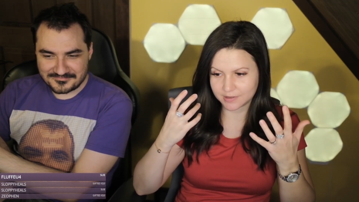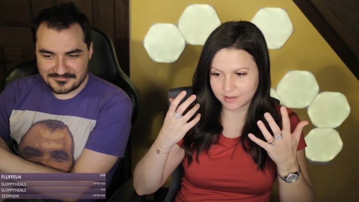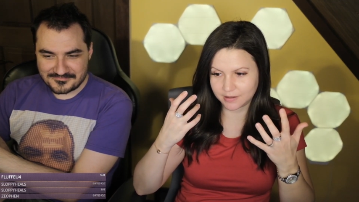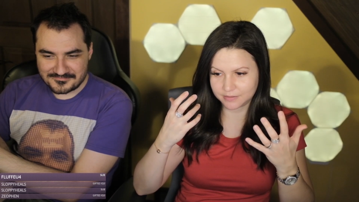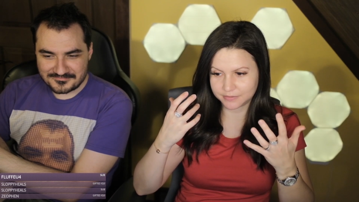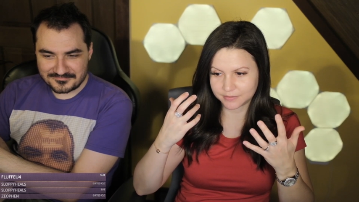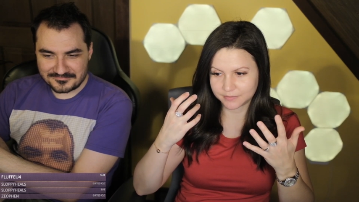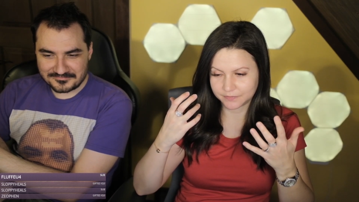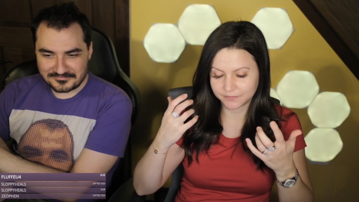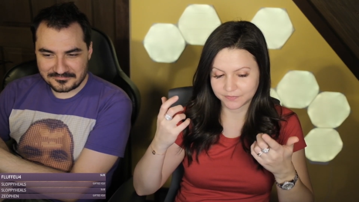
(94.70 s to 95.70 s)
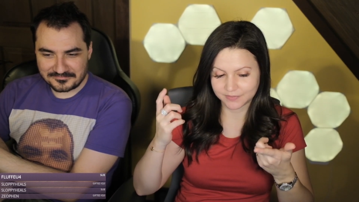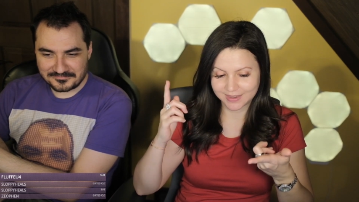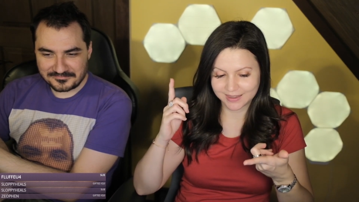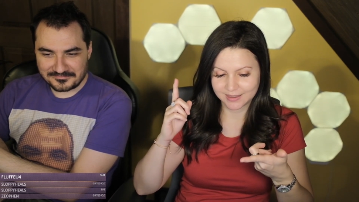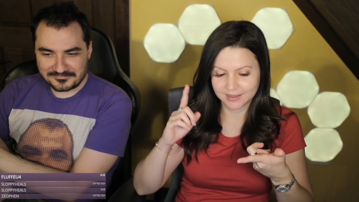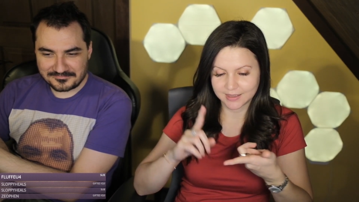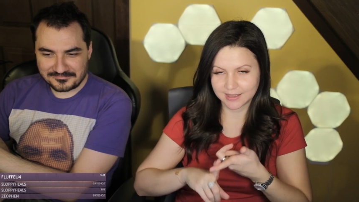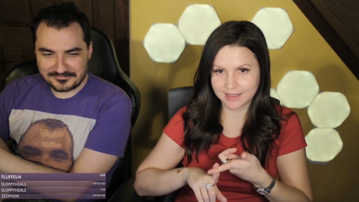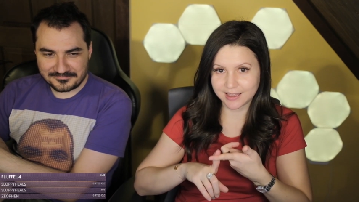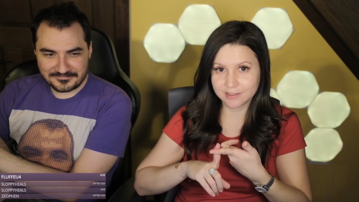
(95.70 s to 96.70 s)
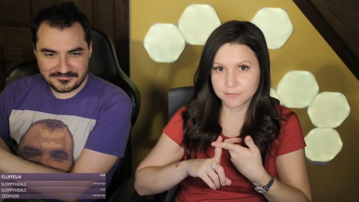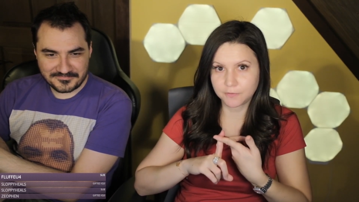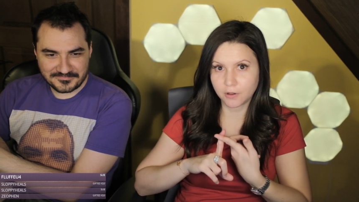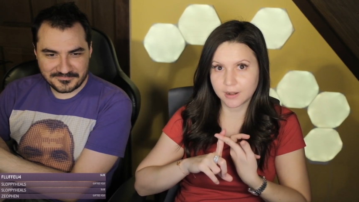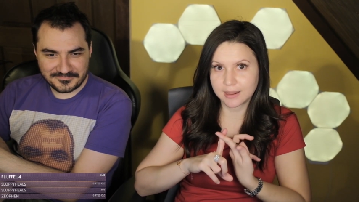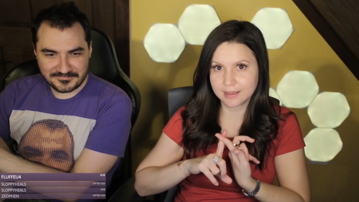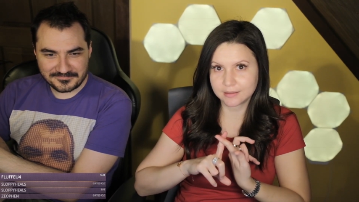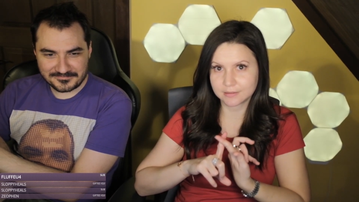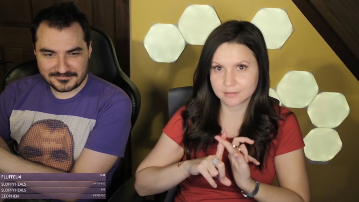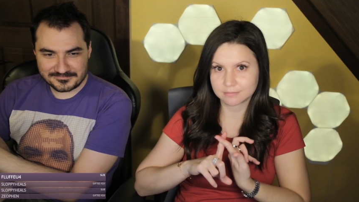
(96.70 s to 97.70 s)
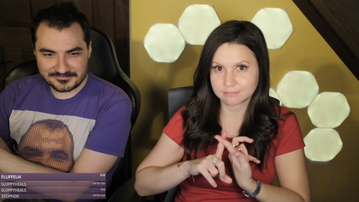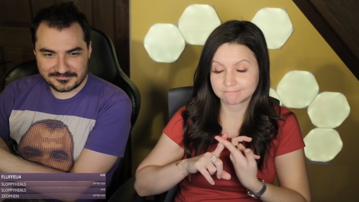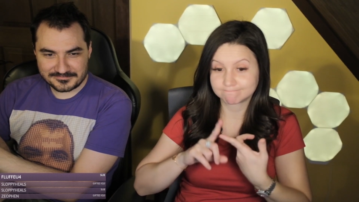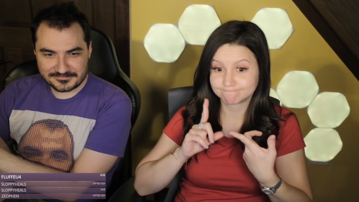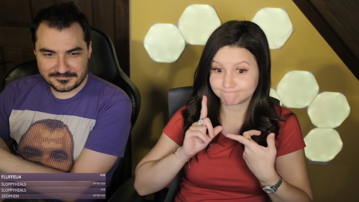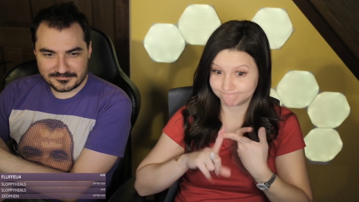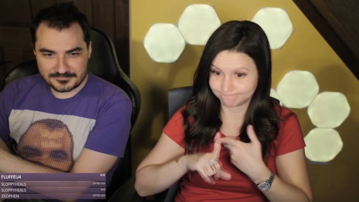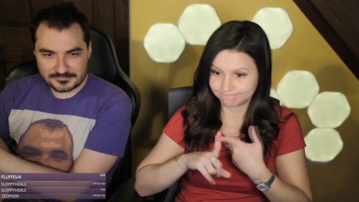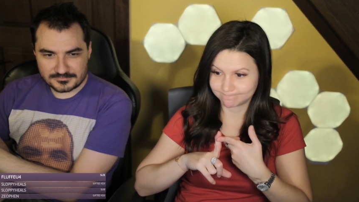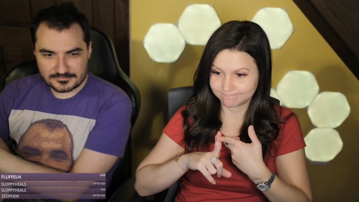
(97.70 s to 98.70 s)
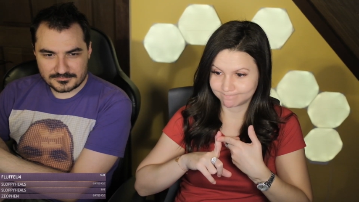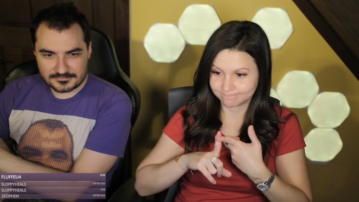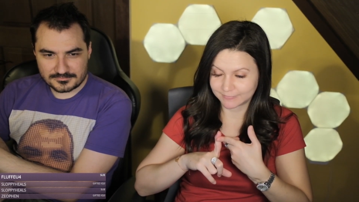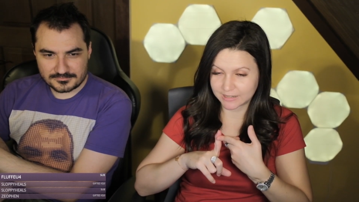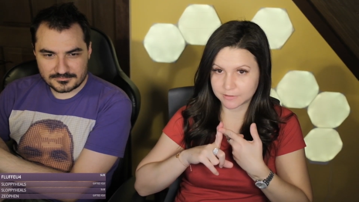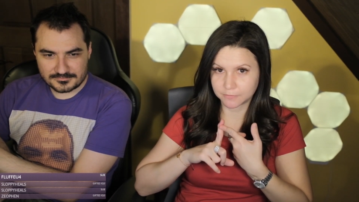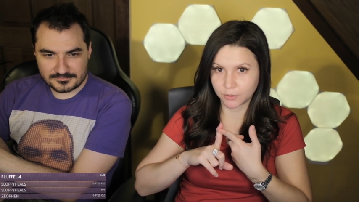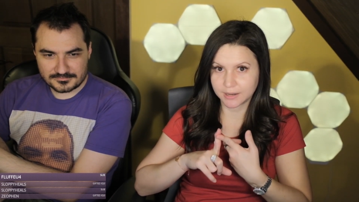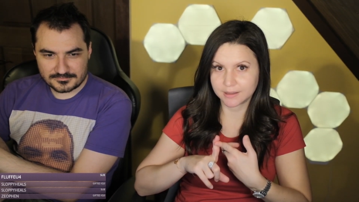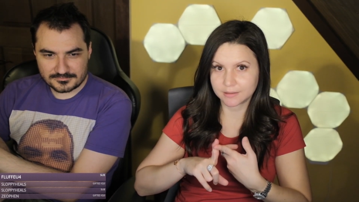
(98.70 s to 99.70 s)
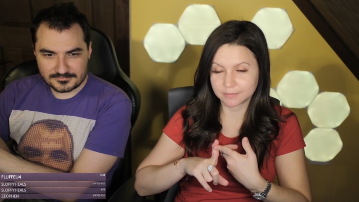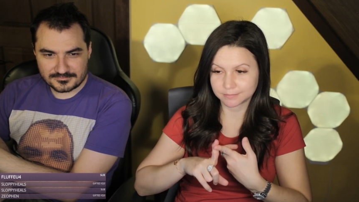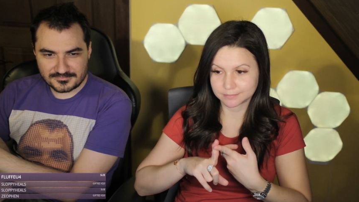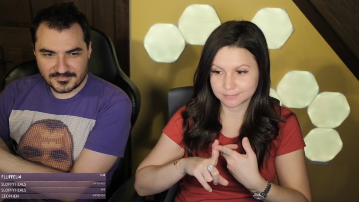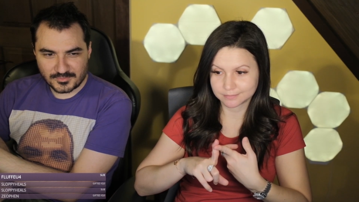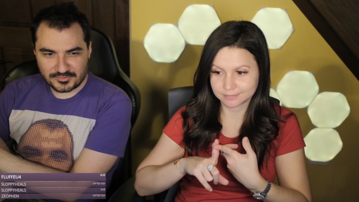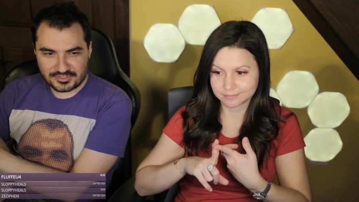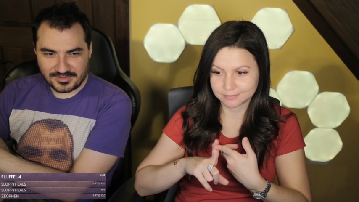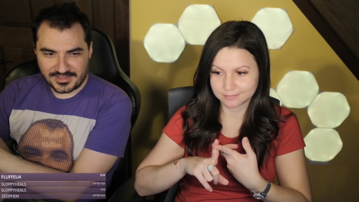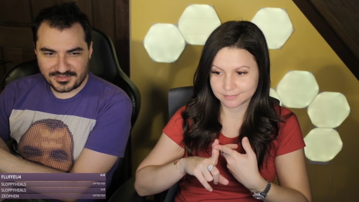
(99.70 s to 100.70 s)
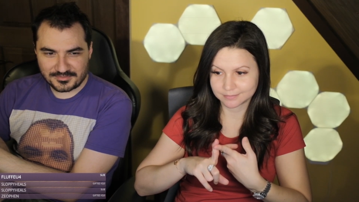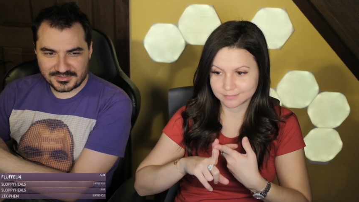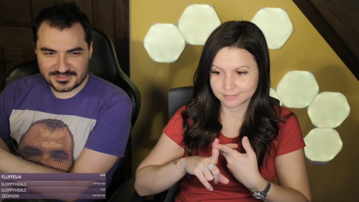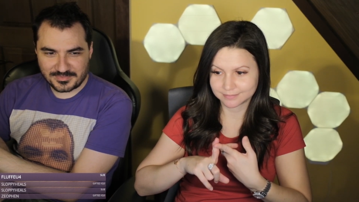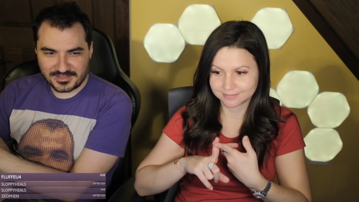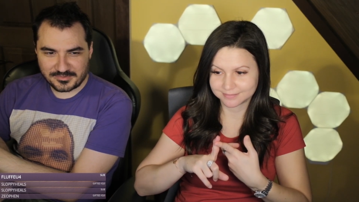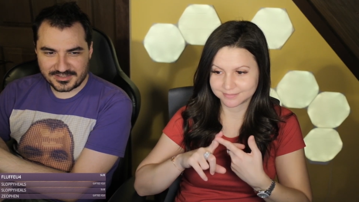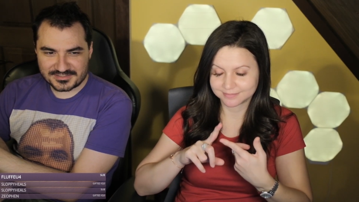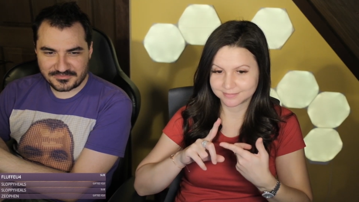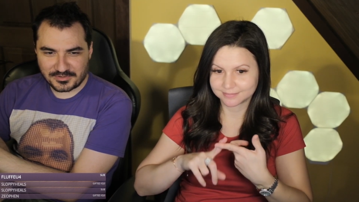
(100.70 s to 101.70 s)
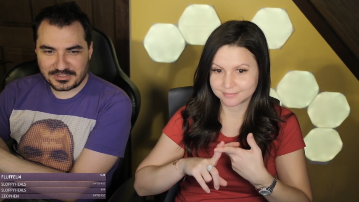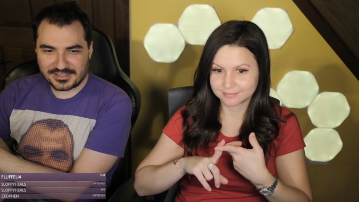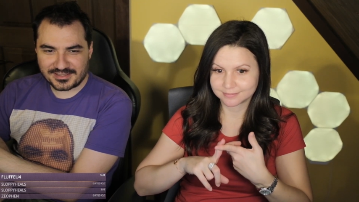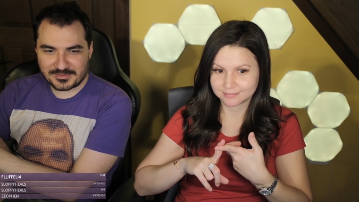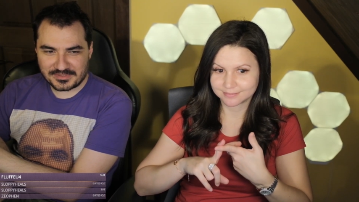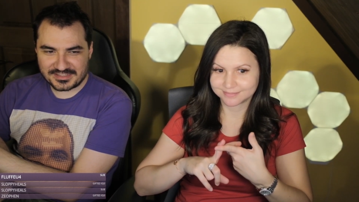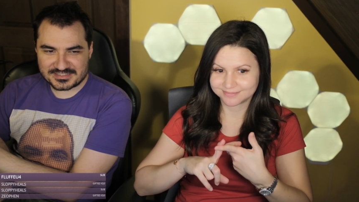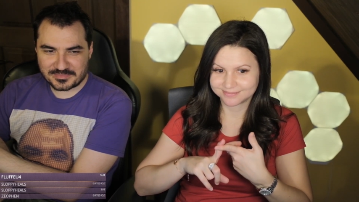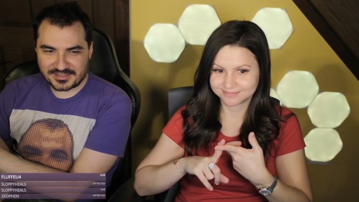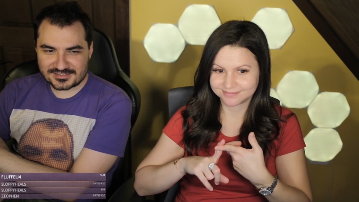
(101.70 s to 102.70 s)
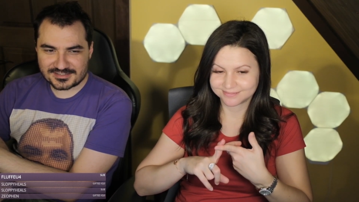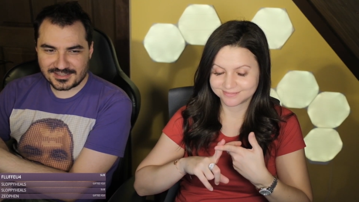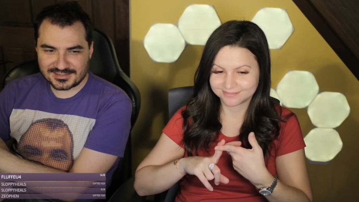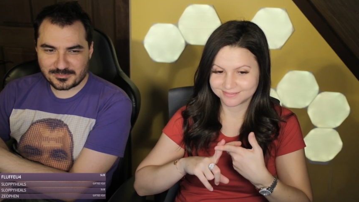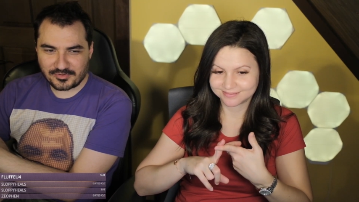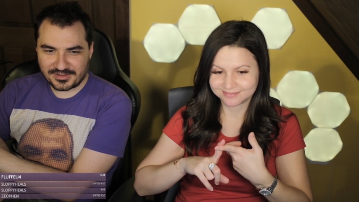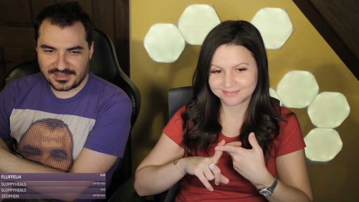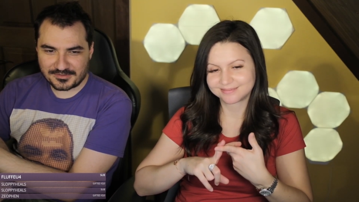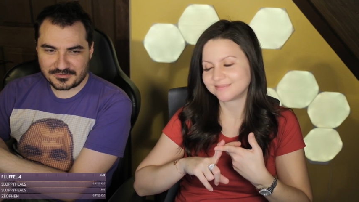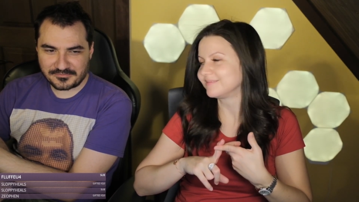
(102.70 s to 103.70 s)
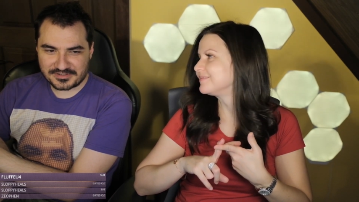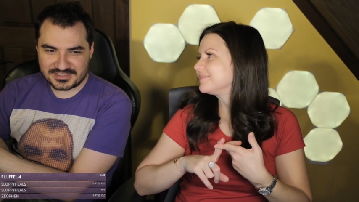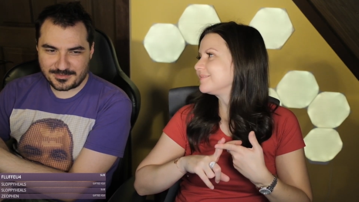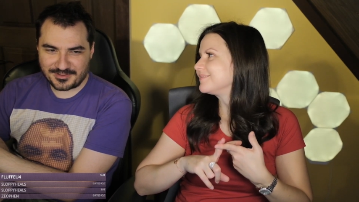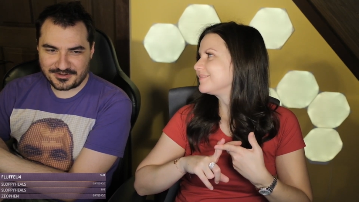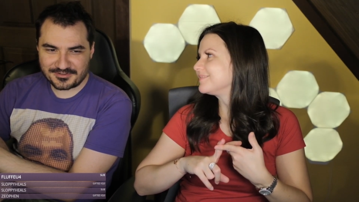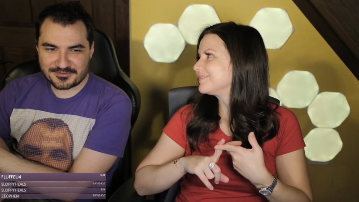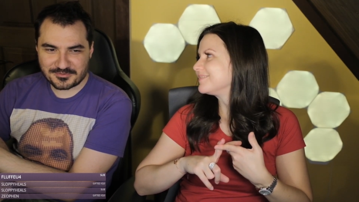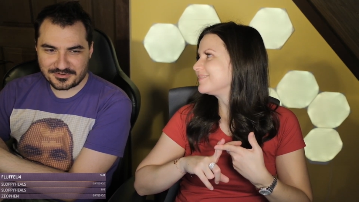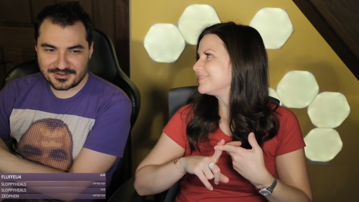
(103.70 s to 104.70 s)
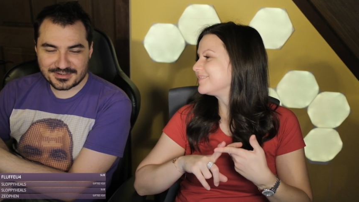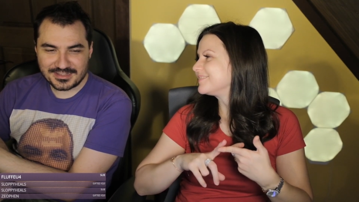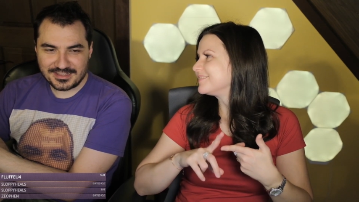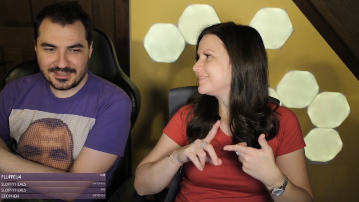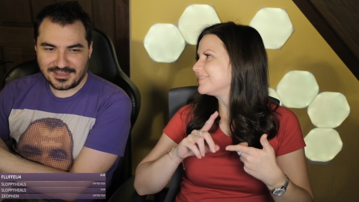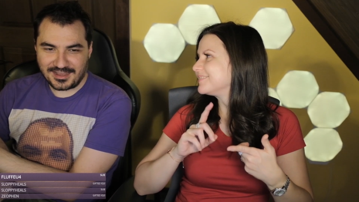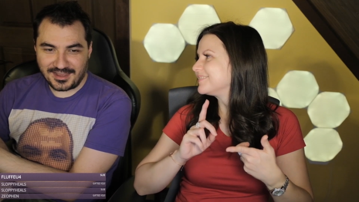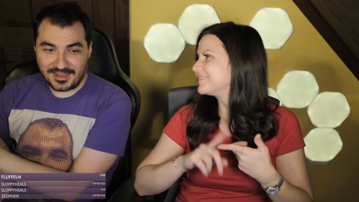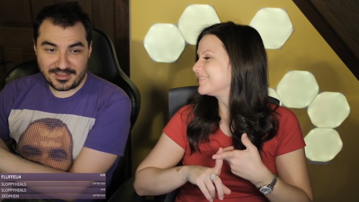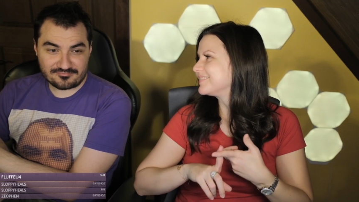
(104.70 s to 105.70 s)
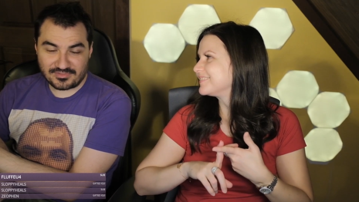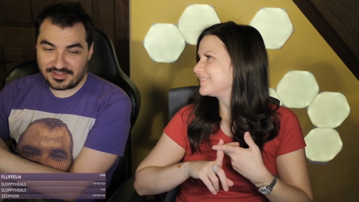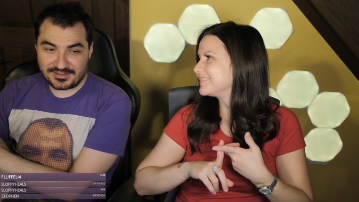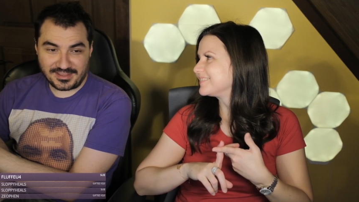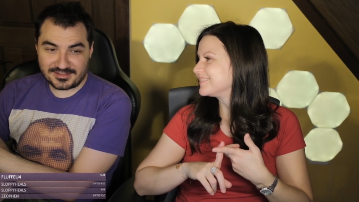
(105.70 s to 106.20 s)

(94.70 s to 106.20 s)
Speaker 1: and stuff, exfoliate. Exfoliate.
Speaker 2: Would you like to explain what exfoliating means? Because I'd like to point out the first time I heard the word, I thought it